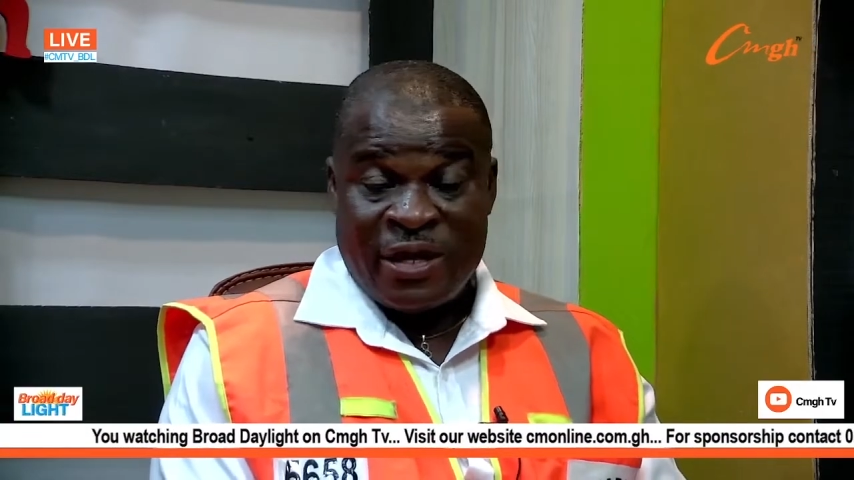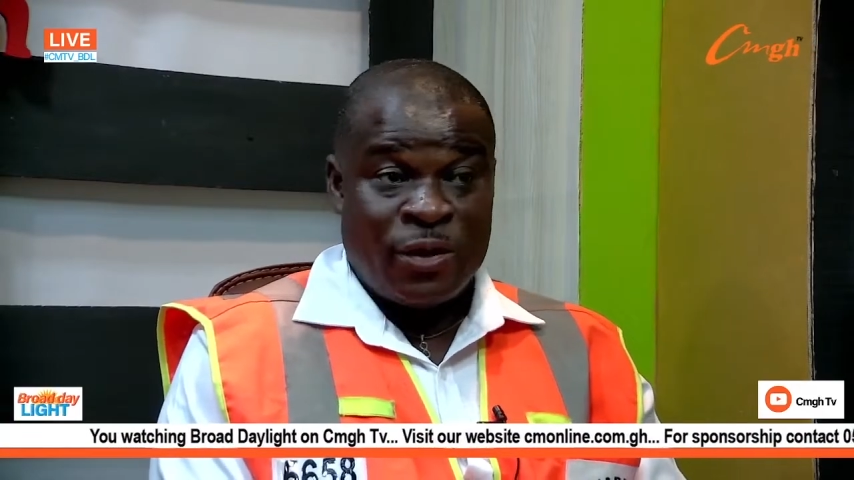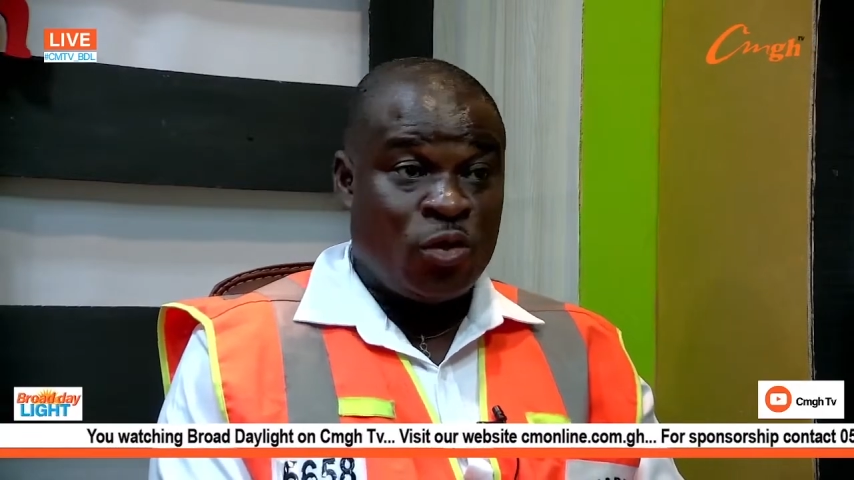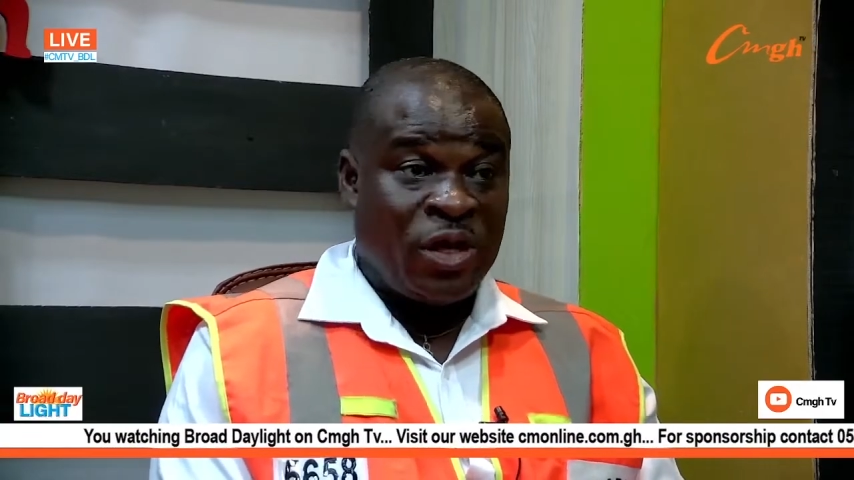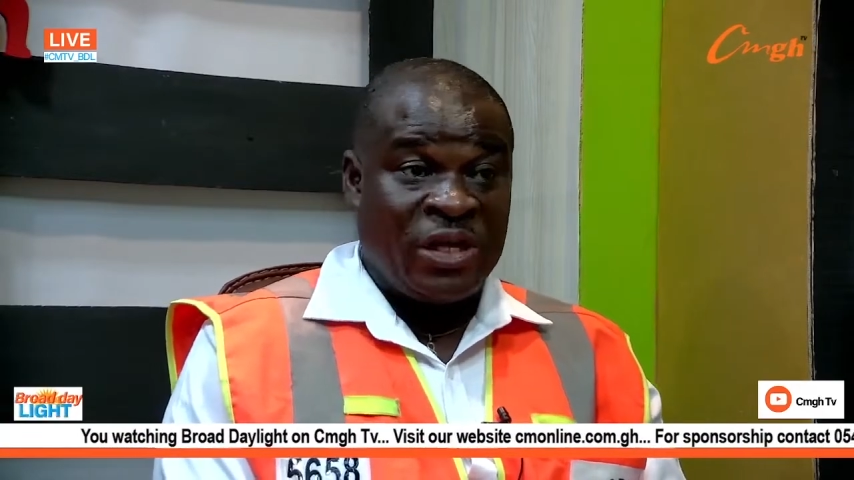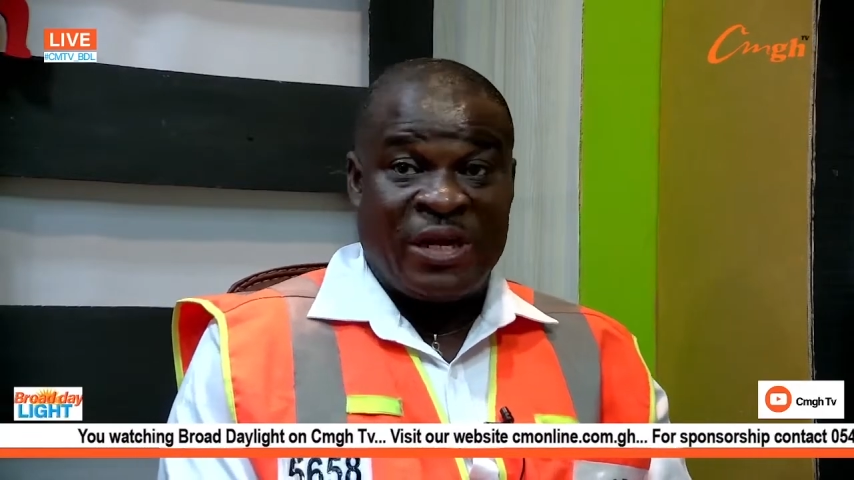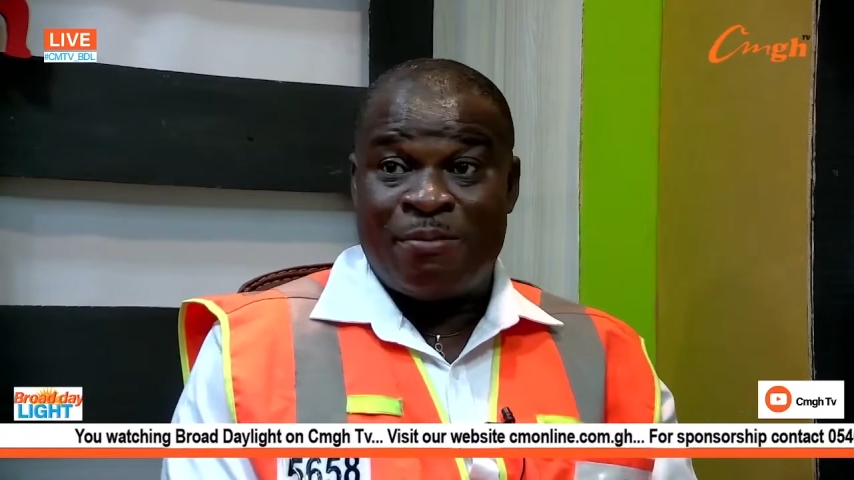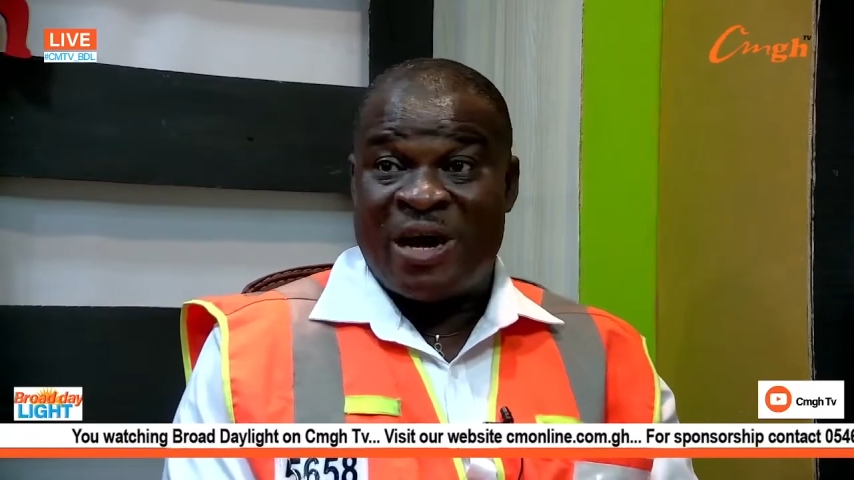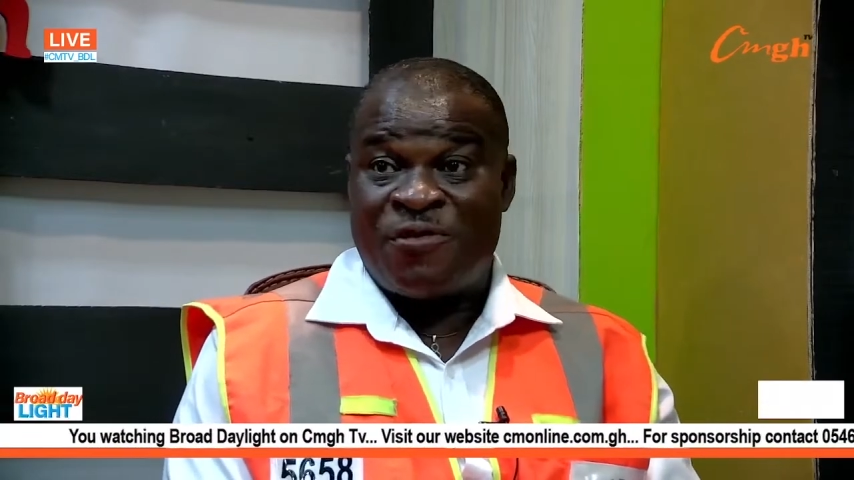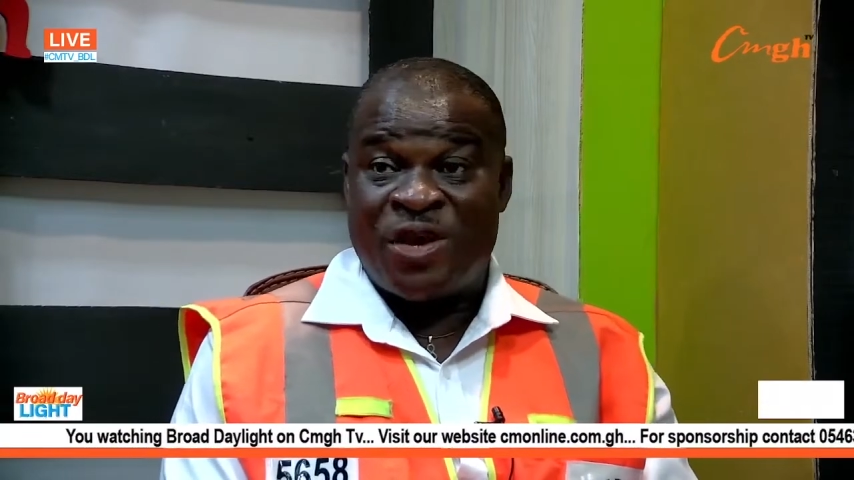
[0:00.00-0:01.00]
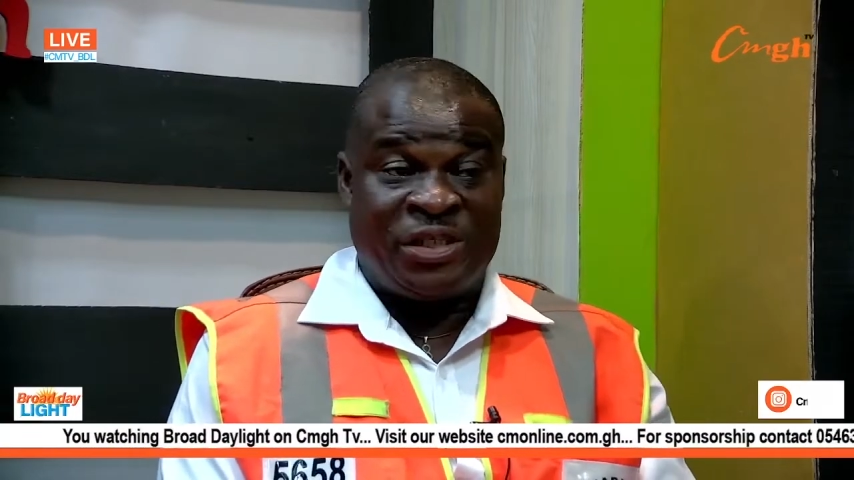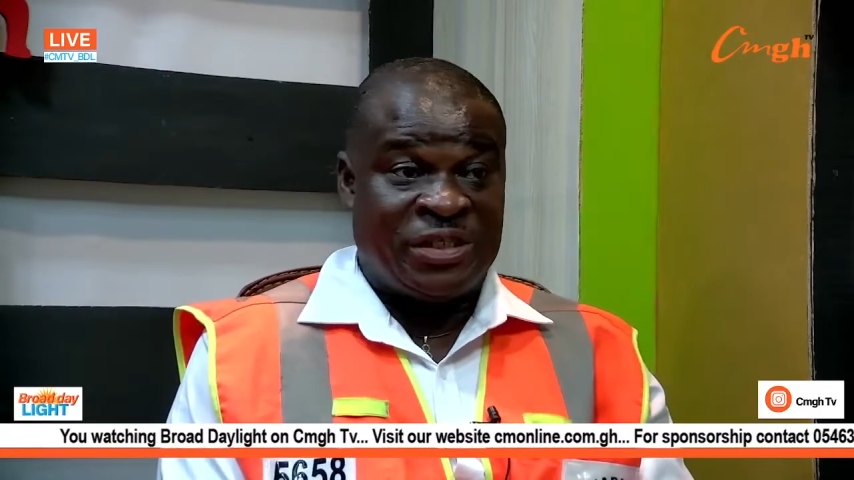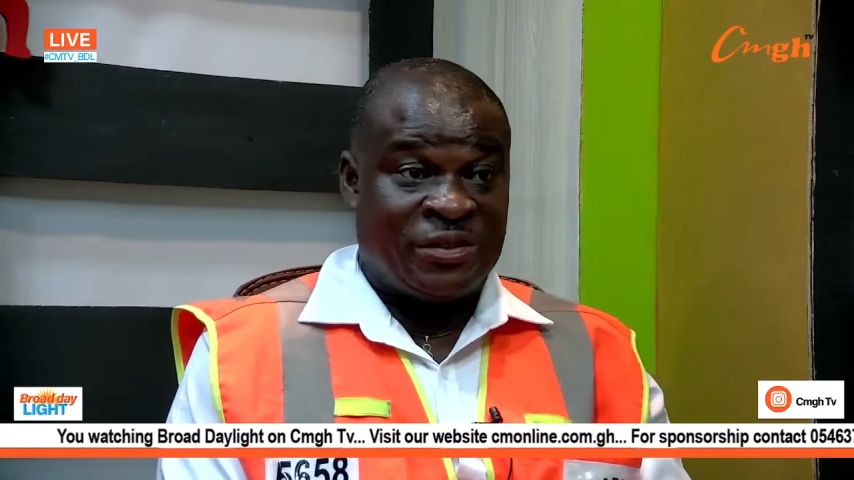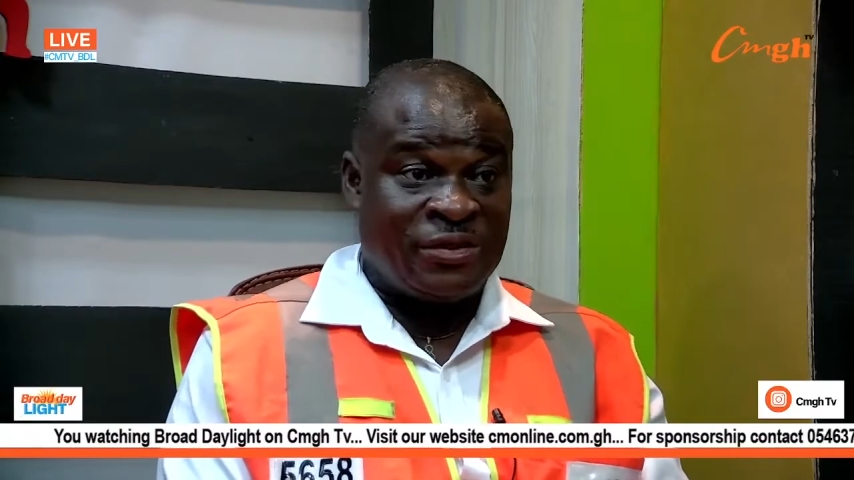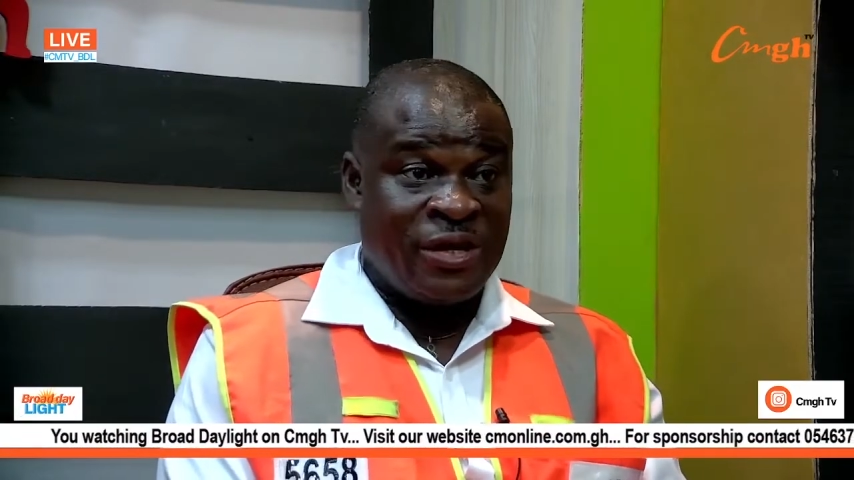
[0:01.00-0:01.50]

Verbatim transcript: doing the nomad dredging